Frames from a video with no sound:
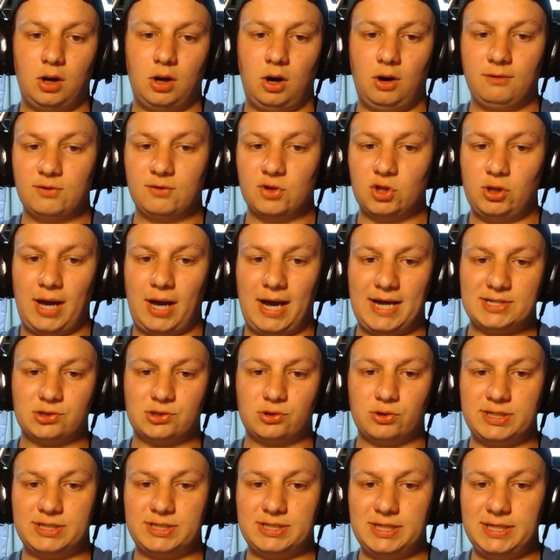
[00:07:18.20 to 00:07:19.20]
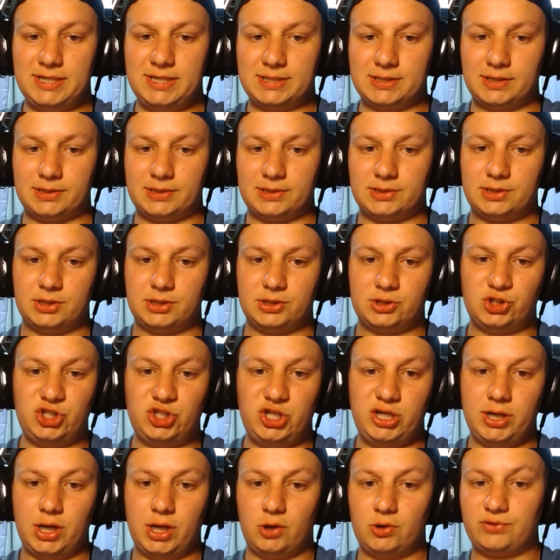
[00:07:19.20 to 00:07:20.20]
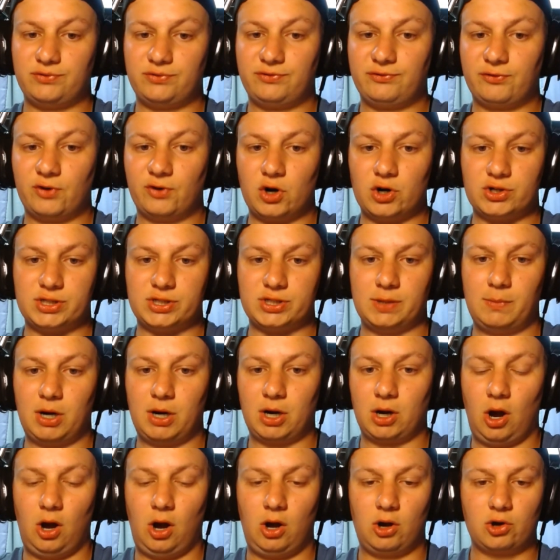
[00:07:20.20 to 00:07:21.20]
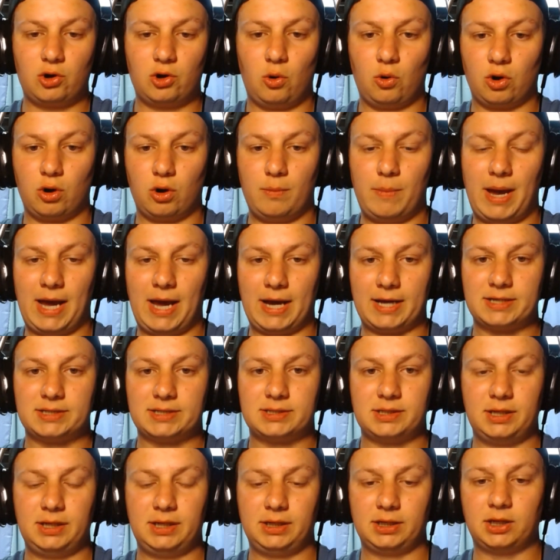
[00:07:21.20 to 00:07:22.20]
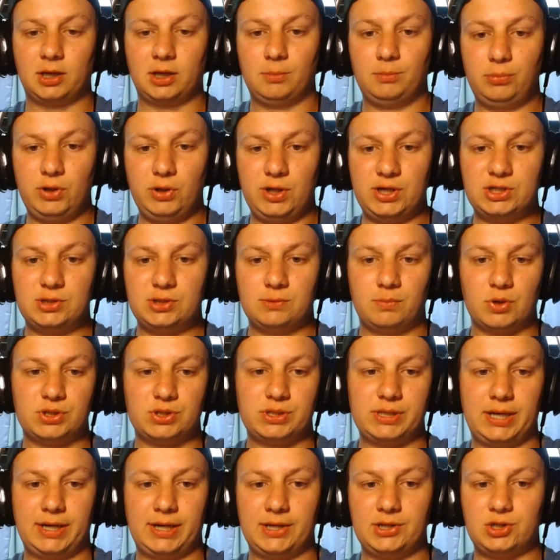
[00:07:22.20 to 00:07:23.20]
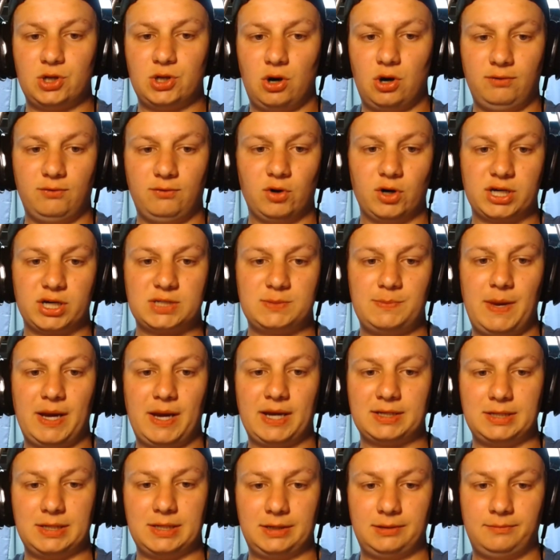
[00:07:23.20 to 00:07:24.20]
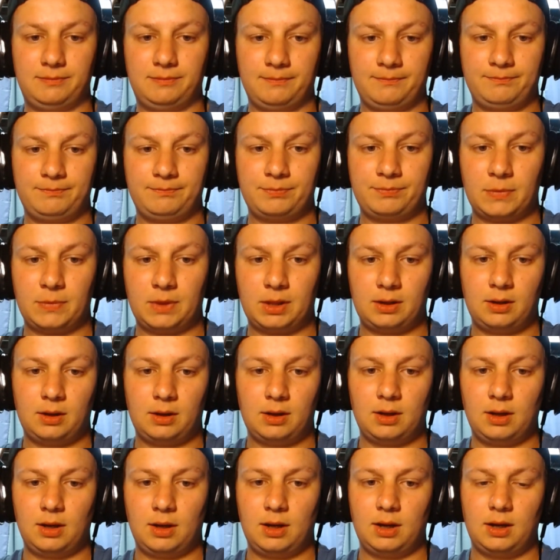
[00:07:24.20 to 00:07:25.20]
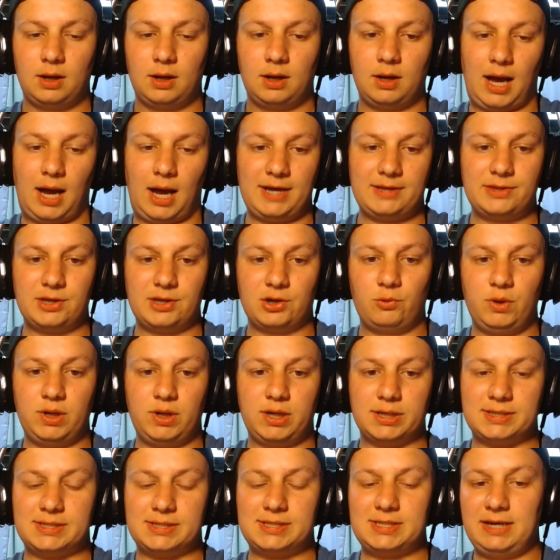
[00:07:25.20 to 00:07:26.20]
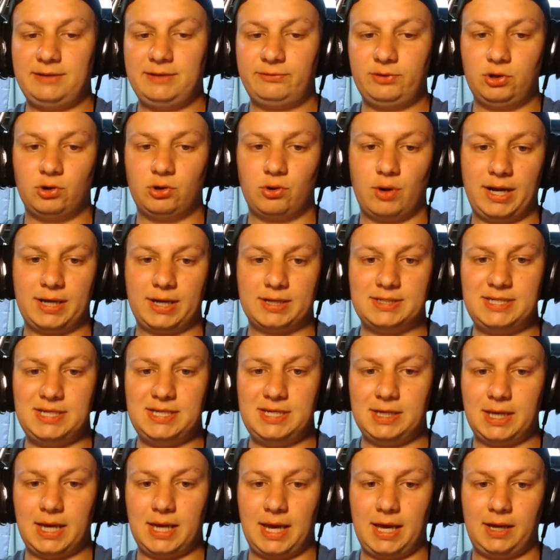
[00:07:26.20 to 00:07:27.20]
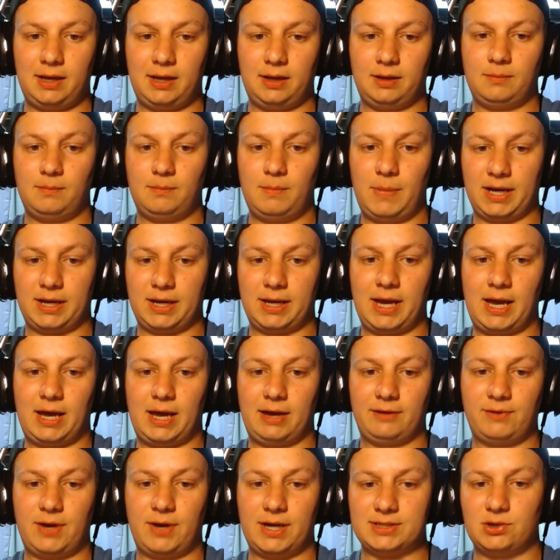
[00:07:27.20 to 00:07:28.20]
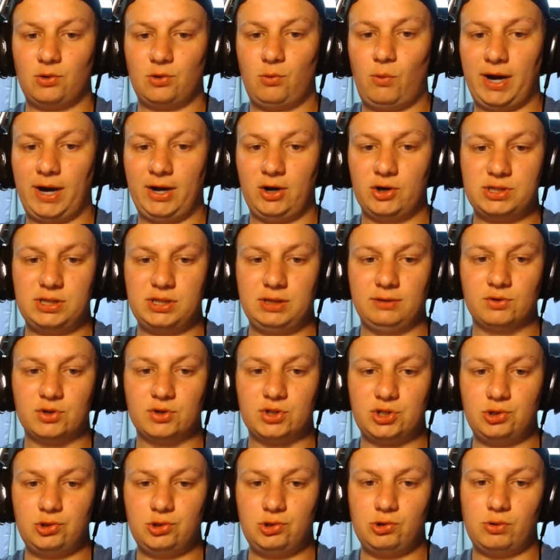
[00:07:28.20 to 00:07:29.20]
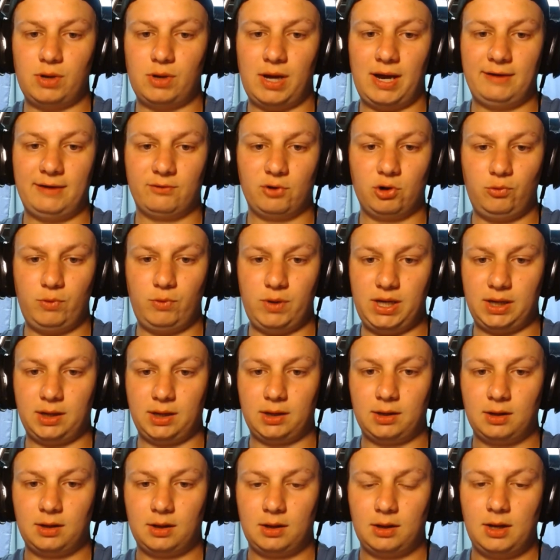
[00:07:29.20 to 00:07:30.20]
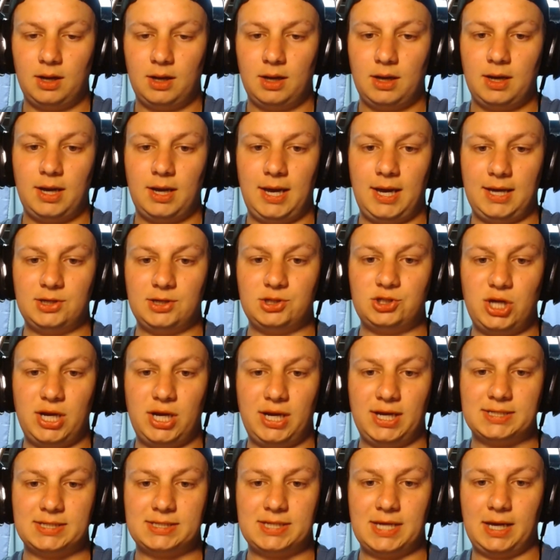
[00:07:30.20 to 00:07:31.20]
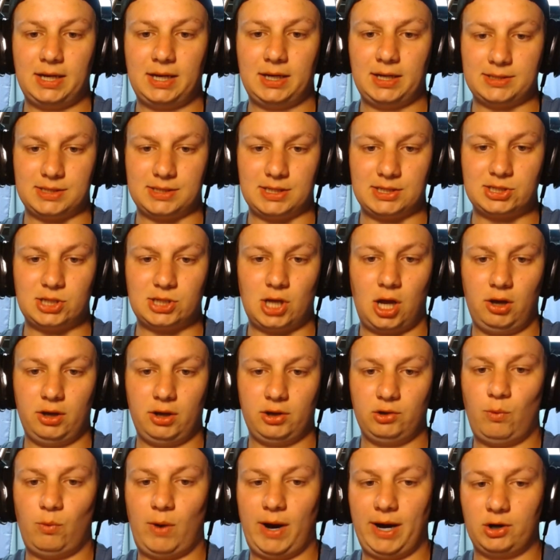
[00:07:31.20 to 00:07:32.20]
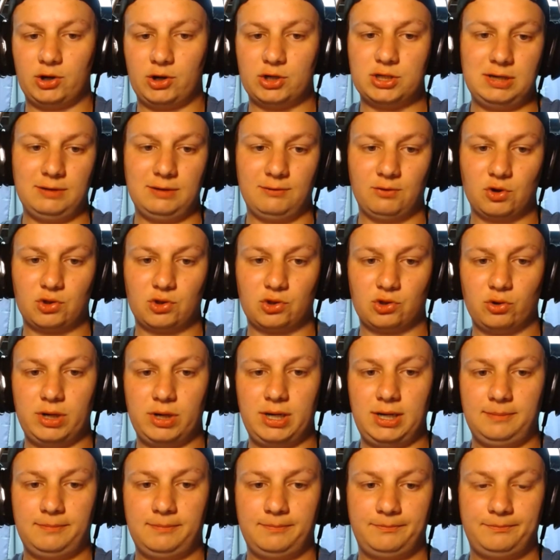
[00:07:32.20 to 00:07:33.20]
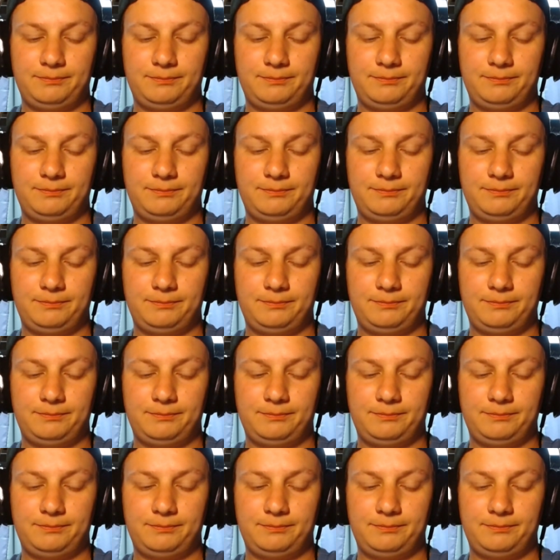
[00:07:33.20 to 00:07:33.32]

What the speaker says: Over the last 3 seasons, Geno is first among all quarterbacks in completion percentage over expected. I think we can safely rank DK Metcalf as a wide receiver 2 every week, and JSN as a solid wide receiver 3.